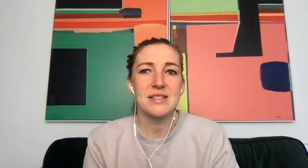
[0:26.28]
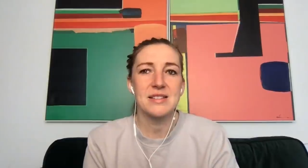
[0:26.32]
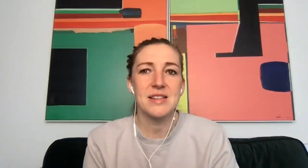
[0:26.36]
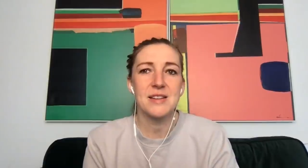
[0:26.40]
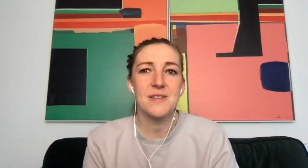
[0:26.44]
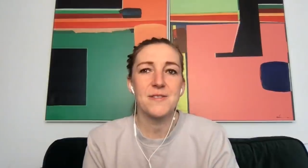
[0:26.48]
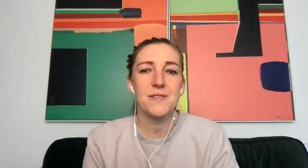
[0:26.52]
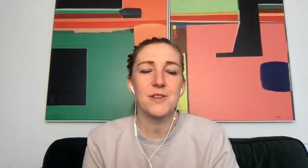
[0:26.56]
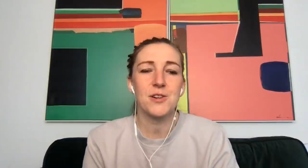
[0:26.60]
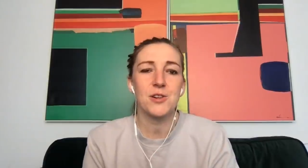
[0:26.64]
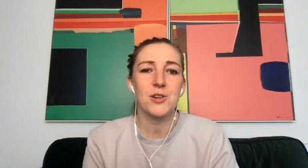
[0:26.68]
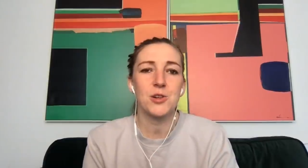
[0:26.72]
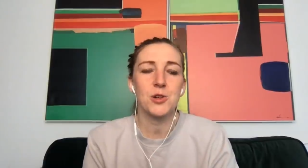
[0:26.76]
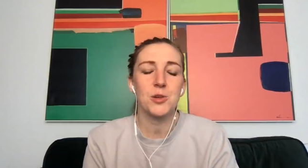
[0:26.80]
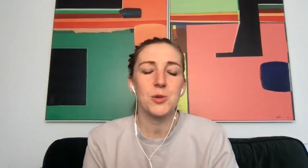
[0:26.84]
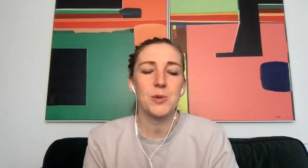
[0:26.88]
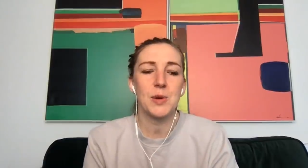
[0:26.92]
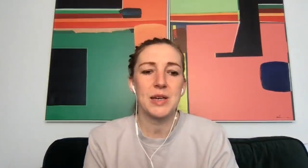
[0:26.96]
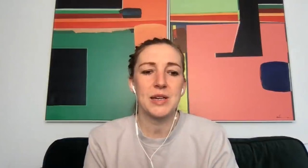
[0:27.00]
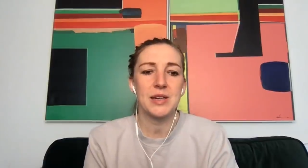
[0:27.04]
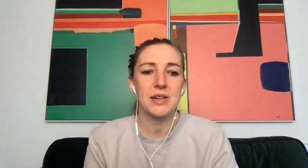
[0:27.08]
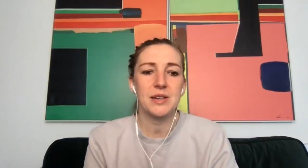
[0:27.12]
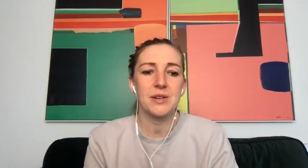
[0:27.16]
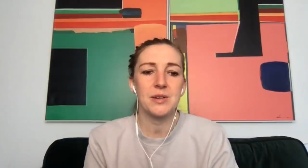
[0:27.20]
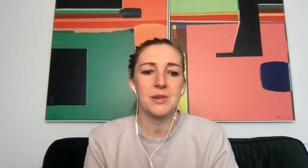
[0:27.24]
difficult
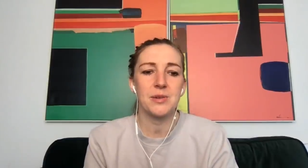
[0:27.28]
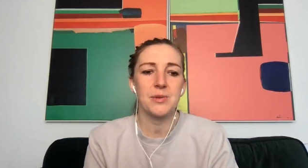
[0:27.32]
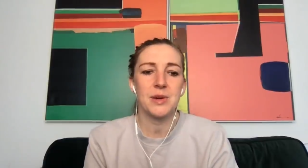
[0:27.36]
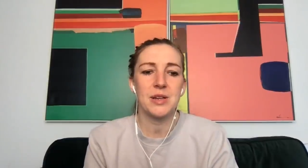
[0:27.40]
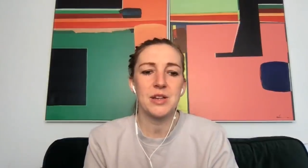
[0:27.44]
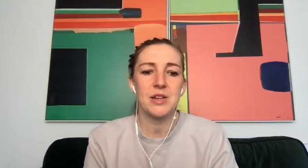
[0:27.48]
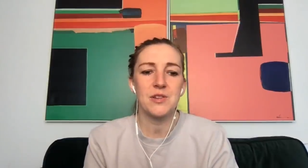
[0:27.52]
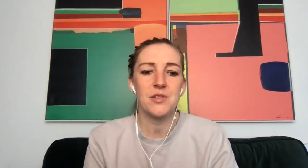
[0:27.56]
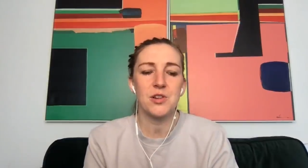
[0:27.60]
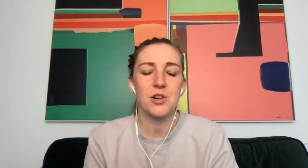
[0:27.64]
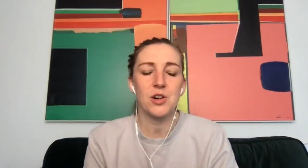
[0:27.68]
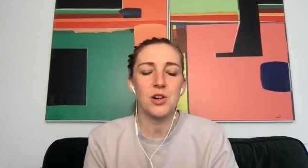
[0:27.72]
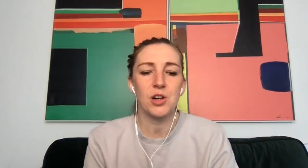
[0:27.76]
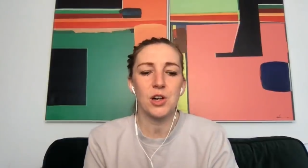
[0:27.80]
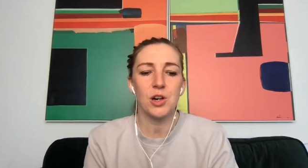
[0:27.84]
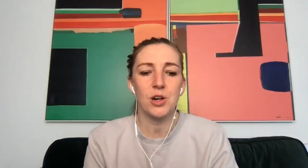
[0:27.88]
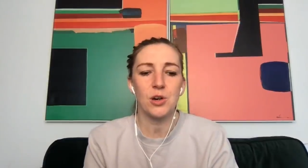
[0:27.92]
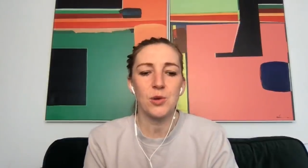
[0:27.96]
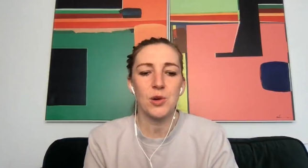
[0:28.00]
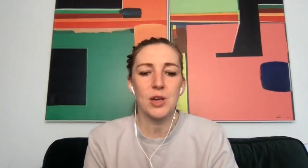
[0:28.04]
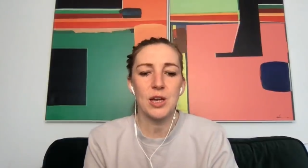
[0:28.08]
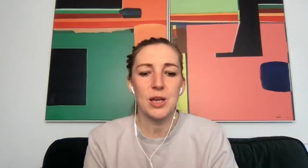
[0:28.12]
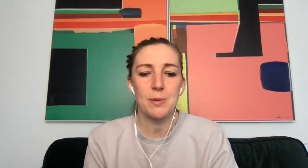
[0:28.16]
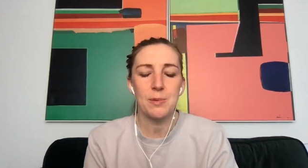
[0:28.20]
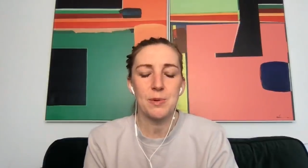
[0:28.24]
when, when you've got a
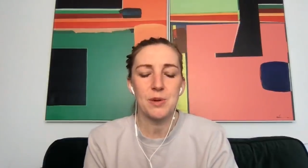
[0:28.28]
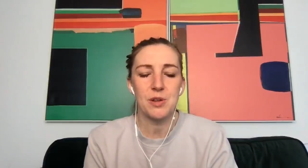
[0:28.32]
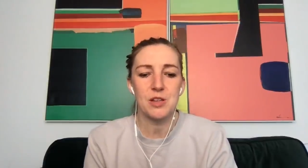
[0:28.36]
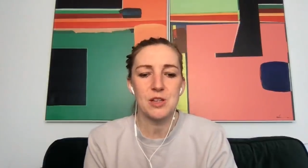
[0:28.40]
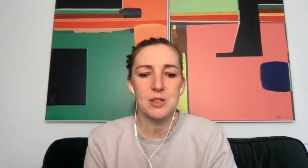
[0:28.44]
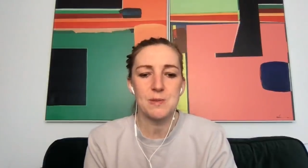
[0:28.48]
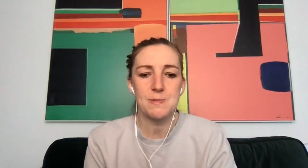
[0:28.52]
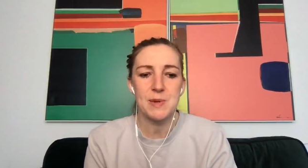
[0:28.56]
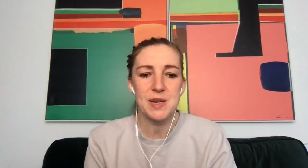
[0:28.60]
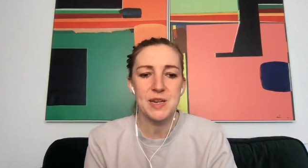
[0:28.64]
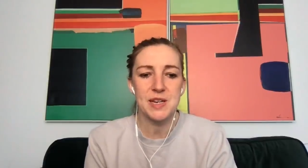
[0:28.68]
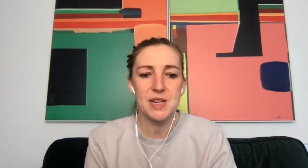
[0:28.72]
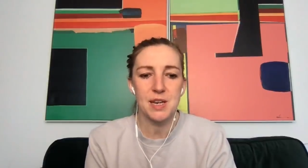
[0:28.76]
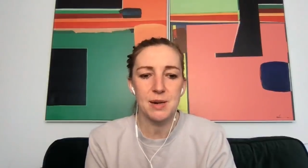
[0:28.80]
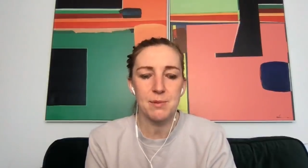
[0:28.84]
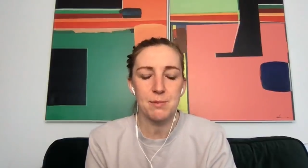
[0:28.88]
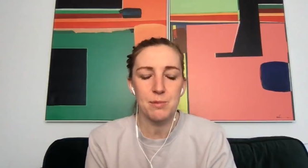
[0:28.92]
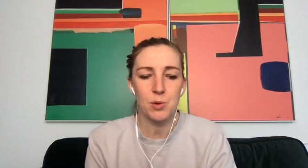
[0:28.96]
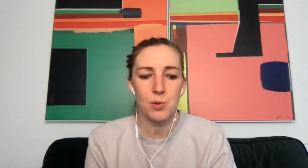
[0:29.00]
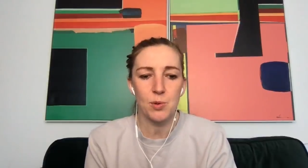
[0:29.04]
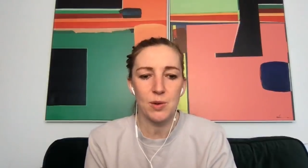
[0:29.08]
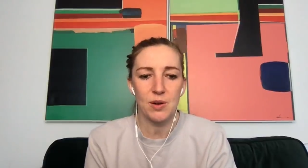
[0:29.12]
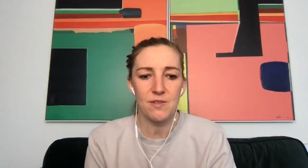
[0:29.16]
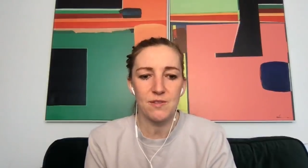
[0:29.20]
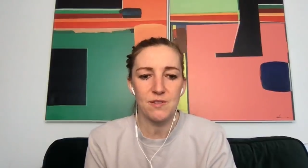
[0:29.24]
goalkeeper that's been
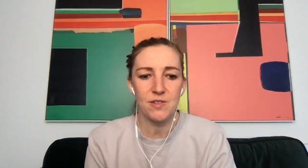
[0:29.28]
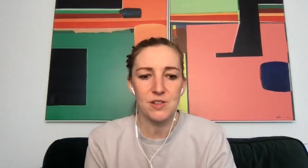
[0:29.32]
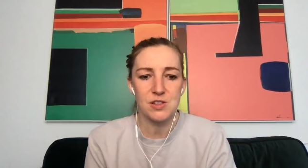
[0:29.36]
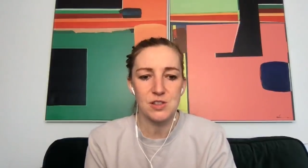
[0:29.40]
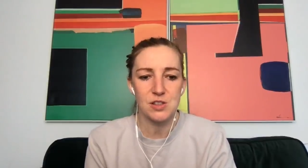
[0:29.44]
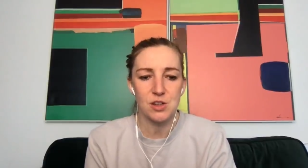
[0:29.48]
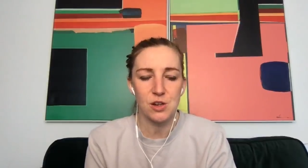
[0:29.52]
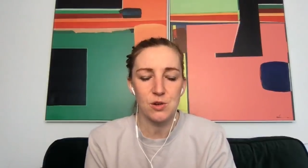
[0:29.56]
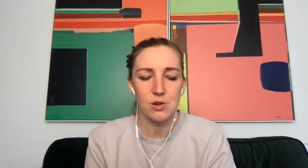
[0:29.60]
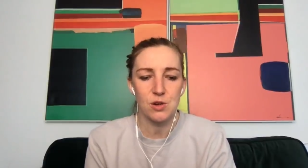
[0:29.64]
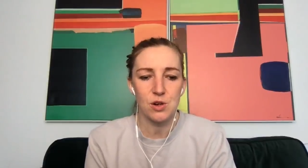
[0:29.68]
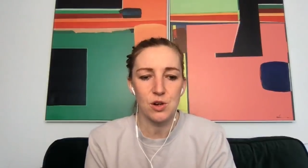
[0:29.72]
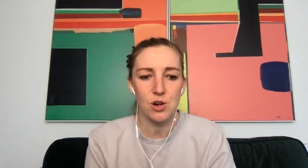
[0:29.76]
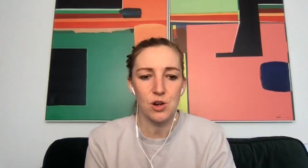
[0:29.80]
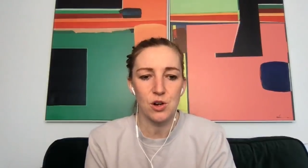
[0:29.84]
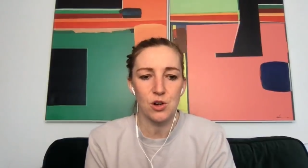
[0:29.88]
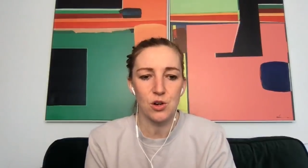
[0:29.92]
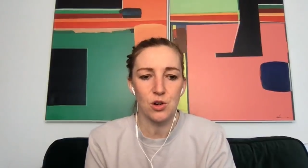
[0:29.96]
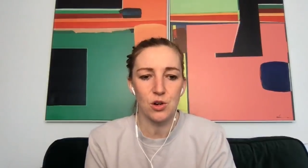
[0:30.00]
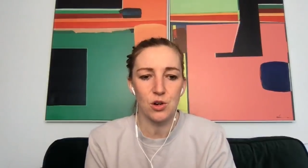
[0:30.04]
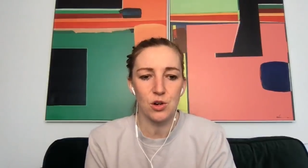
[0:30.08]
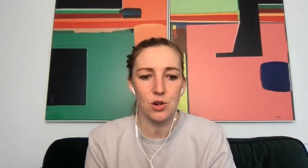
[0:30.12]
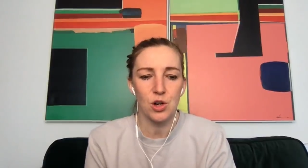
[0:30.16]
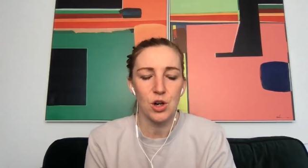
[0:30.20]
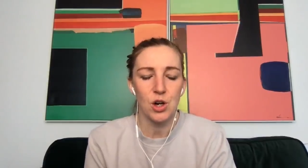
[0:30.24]
number one for so long
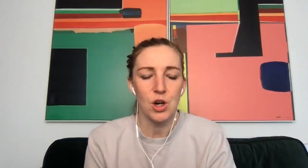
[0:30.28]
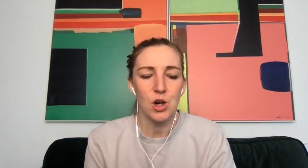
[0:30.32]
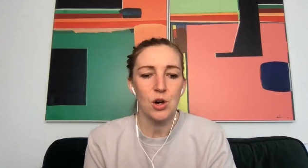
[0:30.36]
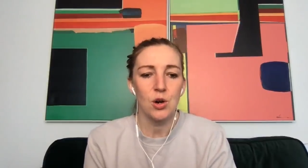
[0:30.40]
or